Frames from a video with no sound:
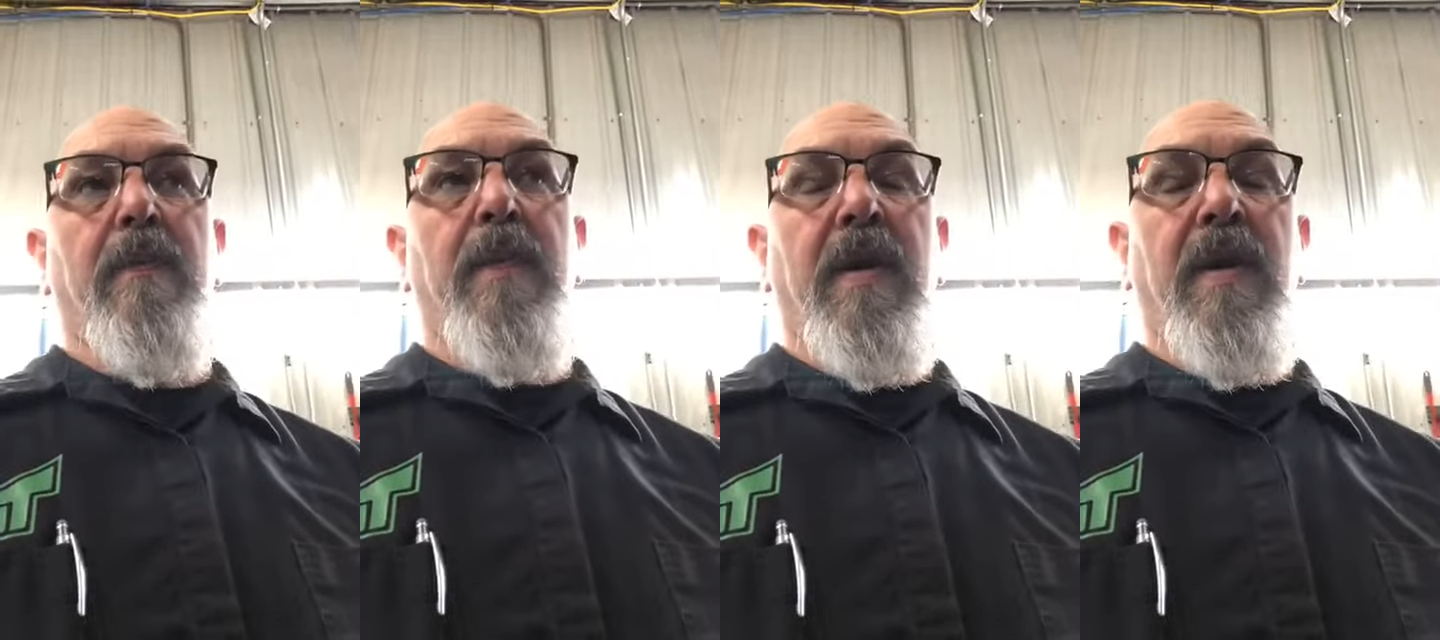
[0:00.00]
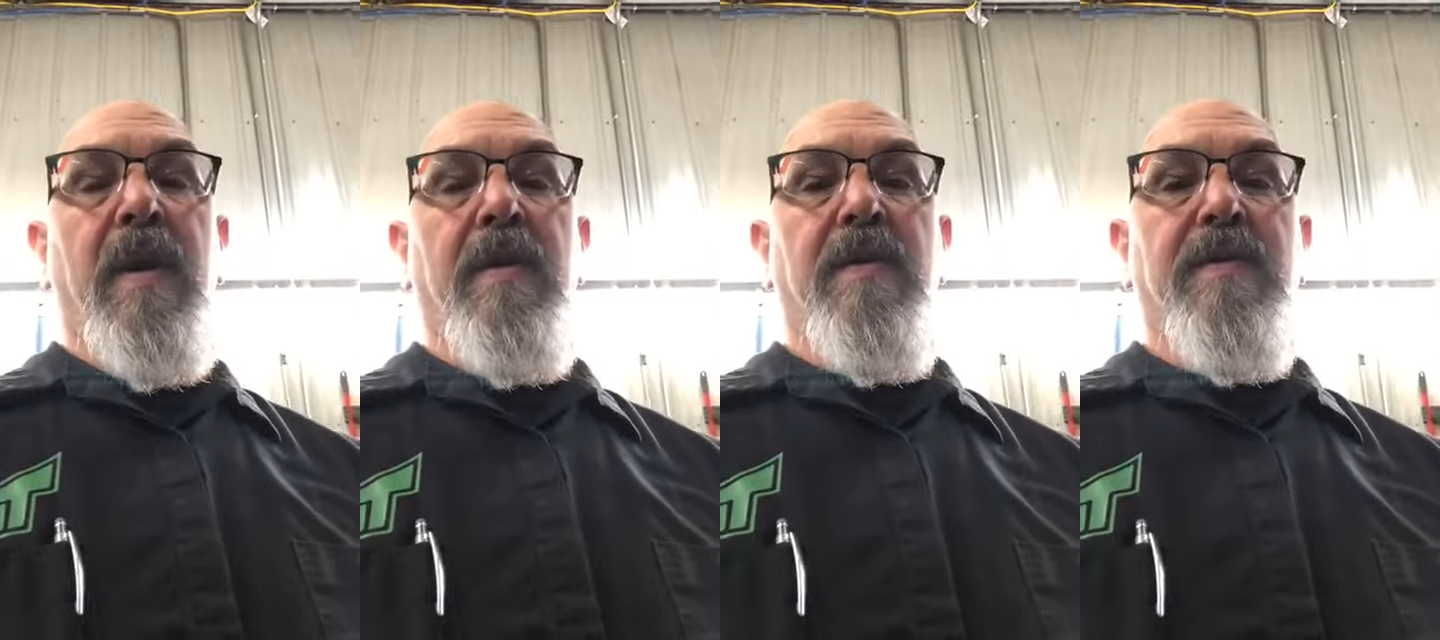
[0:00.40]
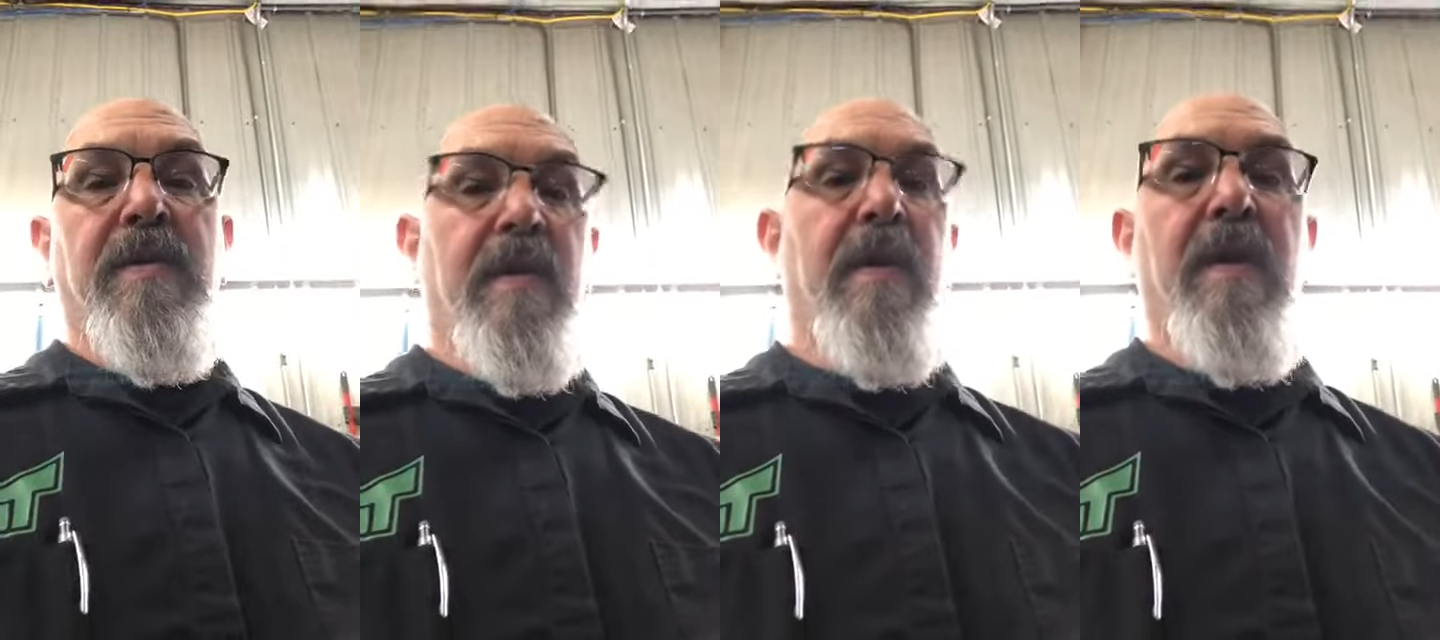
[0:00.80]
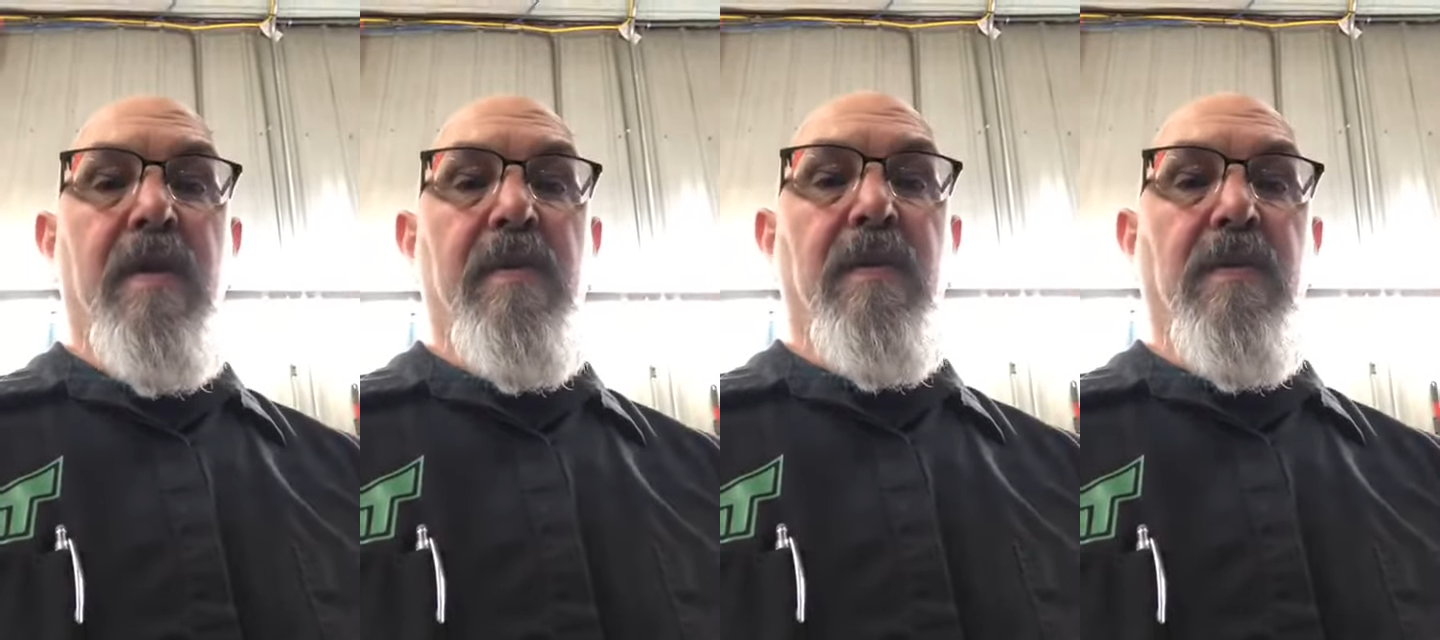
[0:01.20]
but yet your steering
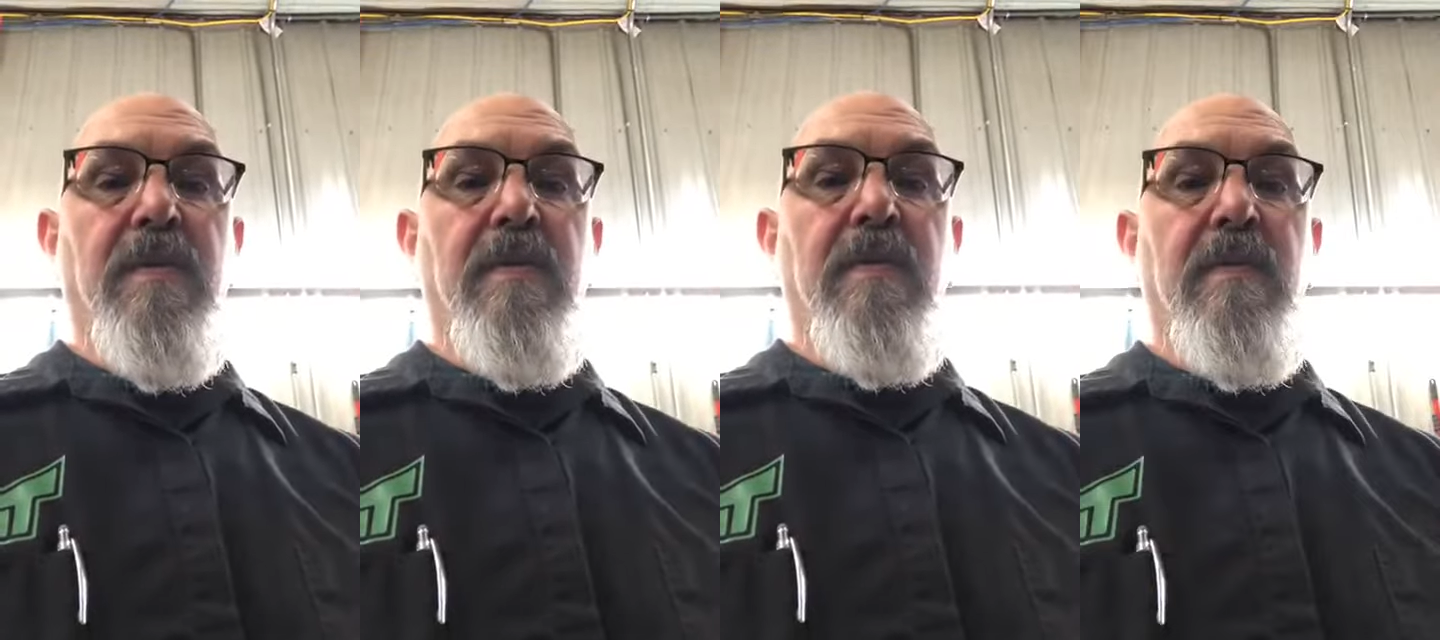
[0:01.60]
knuckles